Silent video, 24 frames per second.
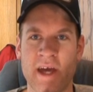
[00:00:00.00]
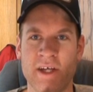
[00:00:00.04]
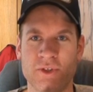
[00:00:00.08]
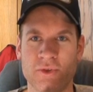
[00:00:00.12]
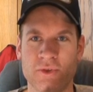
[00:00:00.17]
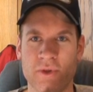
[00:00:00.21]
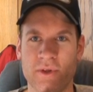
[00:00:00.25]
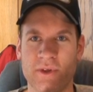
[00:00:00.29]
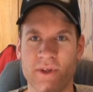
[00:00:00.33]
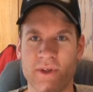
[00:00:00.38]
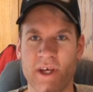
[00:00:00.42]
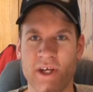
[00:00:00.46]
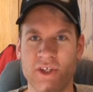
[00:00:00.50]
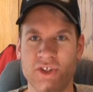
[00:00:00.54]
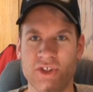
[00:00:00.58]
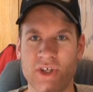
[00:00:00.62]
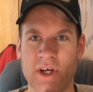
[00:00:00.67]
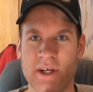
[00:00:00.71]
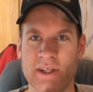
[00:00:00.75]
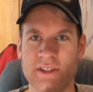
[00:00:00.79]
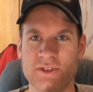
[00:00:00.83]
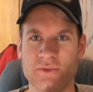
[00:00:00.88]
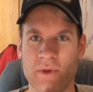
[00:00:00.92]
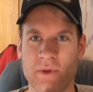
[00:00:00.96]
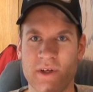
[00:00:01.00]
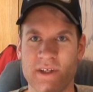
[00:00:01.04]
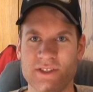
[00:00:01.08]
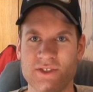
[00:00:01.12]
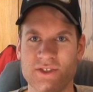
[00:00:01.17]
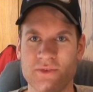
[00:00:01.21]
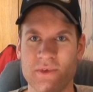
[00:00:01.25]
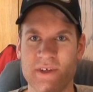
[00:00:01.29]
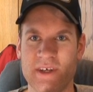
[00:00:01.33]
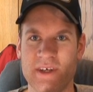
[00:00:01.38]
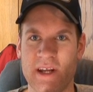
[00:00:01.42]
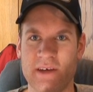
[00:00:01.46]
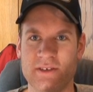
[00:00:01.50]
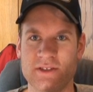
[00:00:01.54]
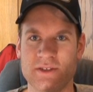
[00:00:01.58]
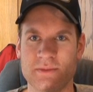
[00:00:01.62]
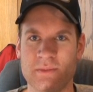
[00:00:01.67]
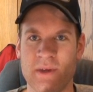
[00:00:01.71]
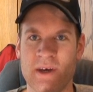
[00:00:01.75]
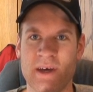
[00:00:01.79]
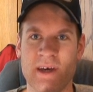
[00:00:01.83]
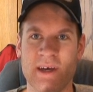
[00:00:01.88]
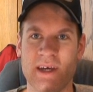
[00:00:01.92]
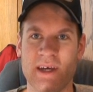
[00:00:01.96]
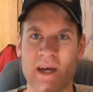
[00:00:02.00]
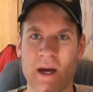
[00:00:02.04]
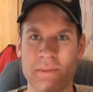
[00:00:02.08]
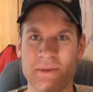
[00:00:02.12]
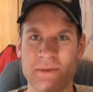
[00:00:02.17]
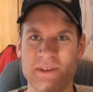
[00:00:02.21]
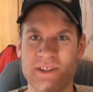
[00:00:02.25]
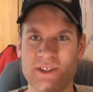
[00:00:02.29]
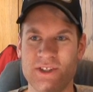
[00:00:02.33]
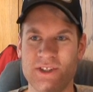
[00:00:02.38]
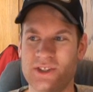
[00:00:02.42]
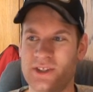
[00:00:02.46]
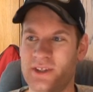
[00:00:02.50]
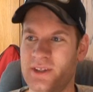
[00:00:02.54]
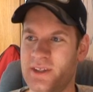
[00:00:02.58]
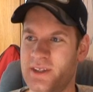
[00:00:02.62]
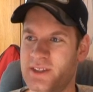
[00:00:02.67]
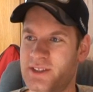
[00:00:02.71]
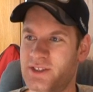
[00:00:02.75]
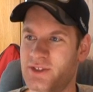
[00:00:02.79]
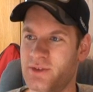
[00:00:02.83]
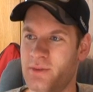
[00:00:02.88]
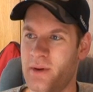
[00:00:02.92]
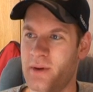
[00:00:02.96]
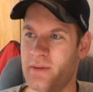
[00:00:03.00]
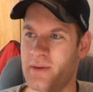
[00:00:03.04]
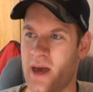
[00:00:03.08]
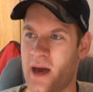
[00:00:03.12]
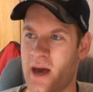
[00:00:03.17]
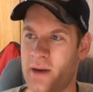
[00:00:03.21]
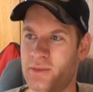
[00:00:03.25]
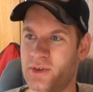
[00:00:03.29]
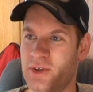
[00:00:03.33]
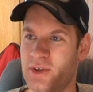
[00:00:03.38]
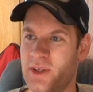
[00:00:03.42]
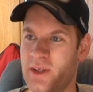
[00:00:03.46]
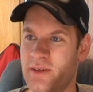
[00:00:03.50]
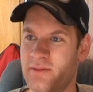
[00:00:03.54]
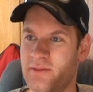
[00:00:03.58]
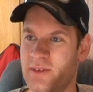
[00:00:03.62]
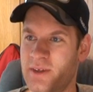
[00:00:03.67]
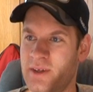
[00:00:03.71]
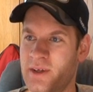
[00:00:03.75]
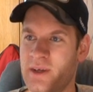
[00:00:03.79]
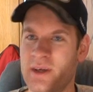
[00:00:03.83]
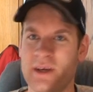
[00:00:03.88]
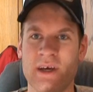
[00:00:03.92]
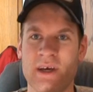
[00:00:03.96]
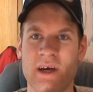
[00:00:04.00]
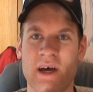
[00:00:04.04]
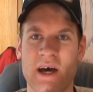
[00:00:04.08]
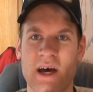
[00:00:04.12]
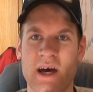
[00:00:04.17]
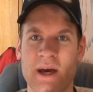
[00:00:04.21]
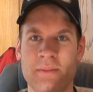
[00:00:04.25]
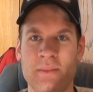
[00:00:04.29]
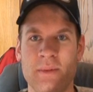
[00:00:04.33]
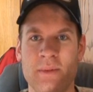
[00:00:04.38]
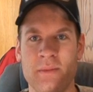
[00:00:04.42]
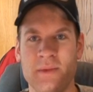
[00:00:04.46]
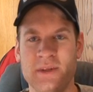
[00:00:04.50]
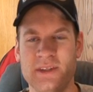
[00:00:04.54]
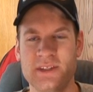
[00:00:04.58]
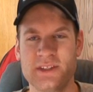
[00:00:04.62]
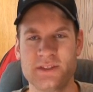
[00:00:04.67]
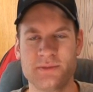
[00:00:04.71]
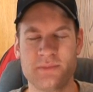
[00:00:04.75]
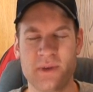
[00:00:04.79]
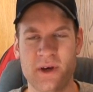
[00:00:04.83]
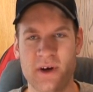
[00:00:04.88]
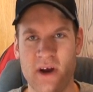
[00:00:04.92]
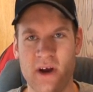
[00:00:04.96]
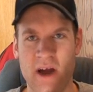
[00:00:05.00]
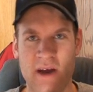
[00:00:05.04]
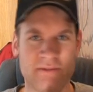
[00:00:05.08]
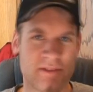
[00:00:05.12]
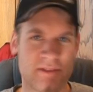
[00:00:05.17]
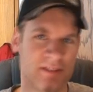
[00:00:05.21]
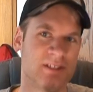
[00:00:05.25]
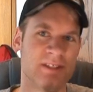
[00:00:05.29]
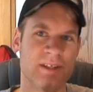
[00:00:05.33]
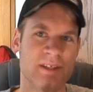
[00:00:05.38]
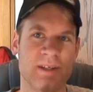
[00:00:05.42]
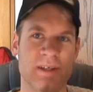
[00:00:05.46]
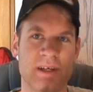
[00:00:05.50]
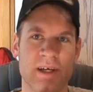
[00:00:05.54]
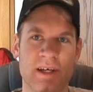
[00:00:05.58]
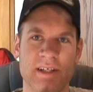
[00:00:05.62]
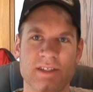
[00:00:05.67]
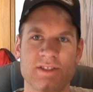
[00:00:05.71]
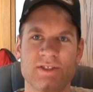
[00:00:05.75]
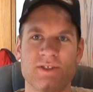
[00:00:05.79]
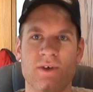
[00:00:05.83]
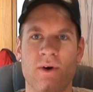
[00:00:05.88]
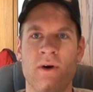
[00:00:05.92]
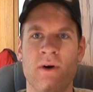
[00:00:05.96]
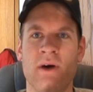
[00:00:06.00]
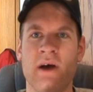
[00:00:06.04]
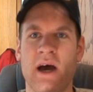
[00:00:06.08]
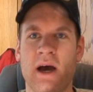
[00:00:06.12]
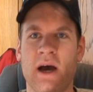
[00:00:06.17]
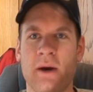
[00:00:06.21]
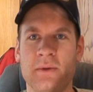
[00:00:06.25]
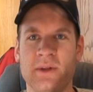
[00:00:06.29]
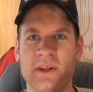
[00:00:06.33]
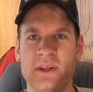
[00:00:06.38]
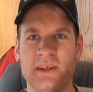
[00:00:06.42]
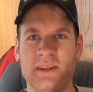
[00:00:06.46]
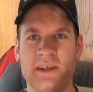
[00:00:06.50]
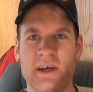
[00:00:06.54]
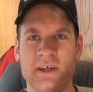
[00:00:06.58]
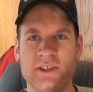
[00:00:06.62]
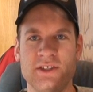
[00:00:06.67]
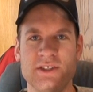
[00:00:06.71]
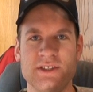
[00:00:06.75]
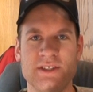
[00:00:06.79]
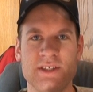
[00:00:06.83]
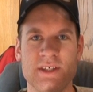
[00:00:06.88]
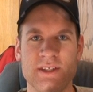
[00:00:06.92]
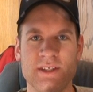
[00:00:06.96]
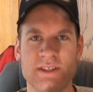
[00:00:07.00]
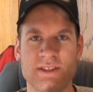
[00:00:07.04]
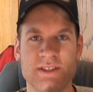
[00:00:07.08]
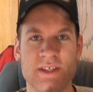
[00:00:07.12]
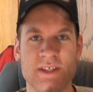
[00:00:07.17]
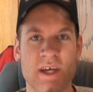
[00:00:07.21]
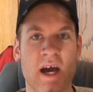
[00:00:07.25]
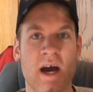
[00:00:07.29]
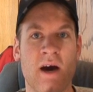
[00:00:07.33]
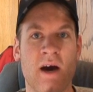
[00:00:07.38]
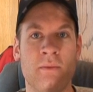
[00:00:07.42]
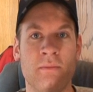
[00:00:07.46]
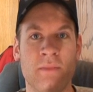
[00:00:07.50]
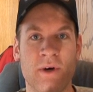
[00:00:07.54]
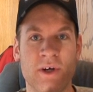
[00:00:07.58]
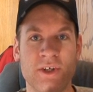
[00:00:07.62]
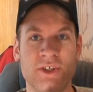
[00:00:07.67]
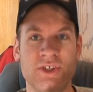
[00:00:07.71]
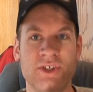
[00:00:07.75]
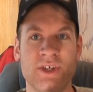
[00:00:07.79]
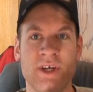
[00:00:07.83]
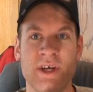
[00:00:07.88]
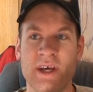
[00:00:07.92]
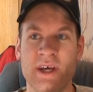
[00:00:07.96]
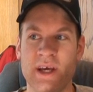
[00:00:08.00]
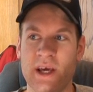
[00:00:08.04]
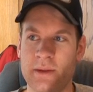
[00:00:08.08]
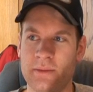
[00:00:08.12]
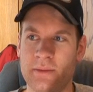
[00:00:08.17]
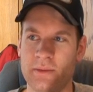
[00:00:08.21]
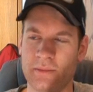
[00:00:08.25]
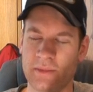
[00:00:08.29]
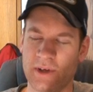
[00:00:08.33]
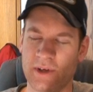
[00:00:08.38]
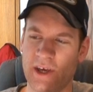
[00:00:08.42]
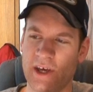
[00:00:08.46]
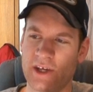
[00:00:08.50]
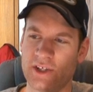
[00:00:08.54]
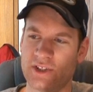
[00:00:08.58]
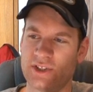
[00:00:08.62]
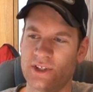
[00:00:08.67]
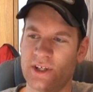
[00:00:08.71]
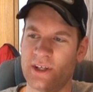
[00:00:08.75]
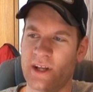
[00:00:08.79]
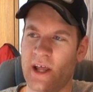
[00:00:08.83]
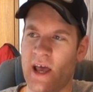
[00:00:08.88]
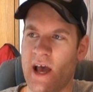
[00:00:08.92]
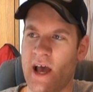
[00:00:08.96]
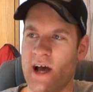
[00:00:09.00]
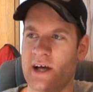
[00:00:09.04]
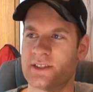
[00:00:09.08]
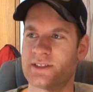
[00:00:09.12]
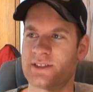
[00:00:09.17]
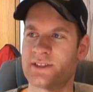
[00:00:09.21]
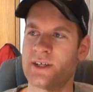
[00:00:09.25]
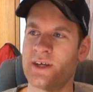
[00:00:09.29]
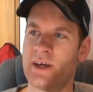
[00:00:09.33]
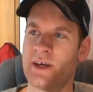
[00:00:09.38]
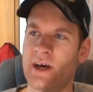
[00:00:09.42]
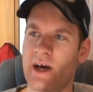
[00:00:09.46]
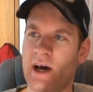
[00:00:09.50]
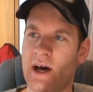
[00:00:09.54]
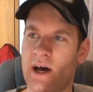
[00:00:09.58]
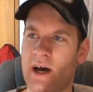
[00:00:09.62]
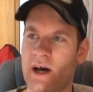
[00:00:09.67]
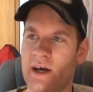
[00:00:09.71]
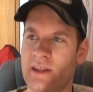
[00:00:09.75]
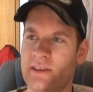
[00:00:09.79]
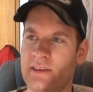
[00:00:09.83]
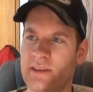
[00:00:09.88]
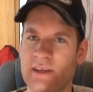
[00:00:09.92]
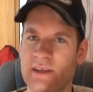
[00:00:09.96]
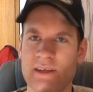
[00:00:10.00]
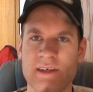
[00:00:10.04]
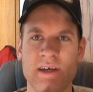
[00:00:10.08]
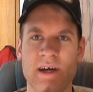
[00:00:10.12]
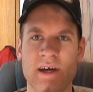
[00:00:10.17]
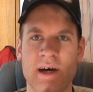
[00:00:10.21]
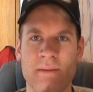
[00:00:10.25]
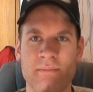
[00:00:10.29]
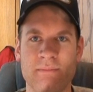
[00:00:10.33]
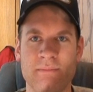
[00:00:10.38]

Android will catch on as well, so we can have some competition to this, so maybe Apple can even implement this better. I haven't seen it yet, so I would like to actually see it, to see how much implementation it has on the